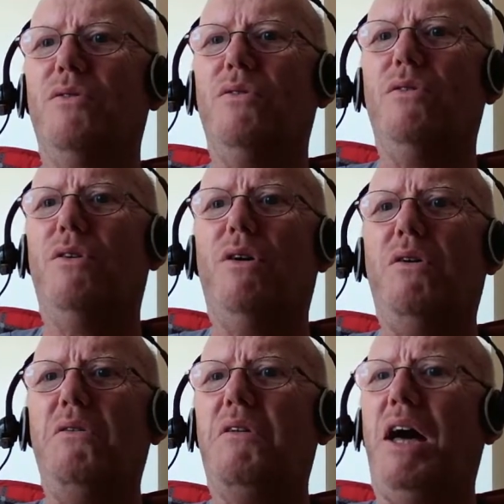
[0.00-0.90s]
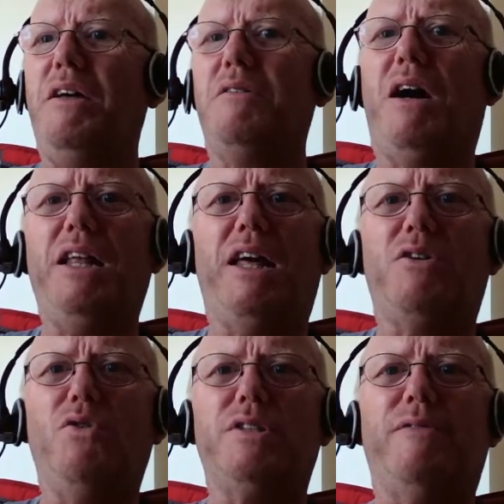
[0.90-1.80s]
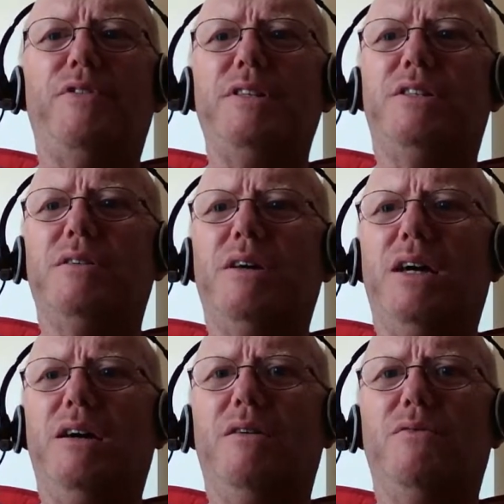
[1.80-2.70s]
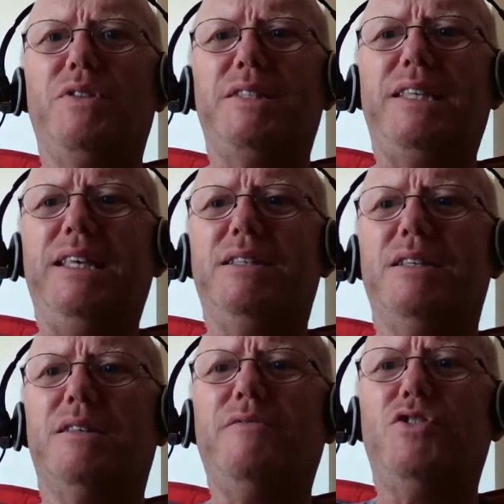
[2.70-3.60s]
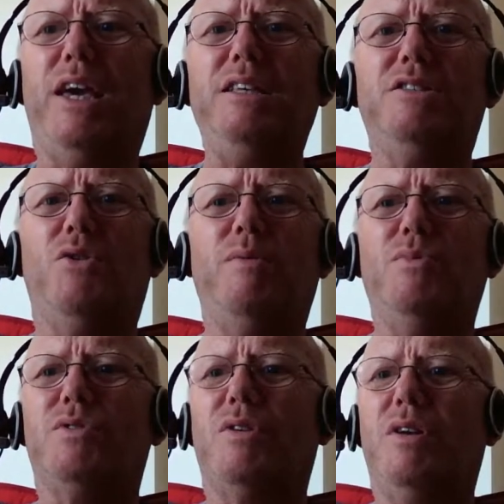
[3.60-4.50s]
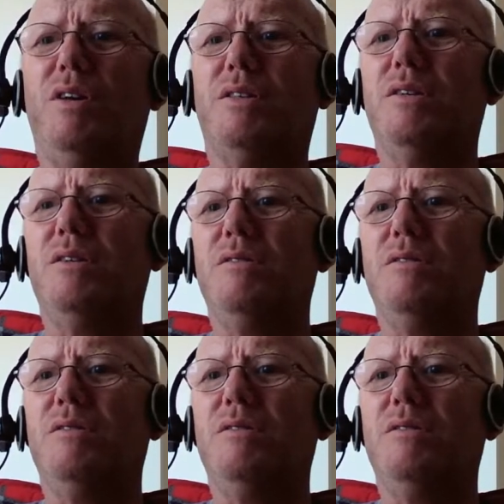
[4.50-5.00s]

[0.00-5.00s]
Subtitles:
Oh, I like all different the seasons. Have changed though in Malta a lot.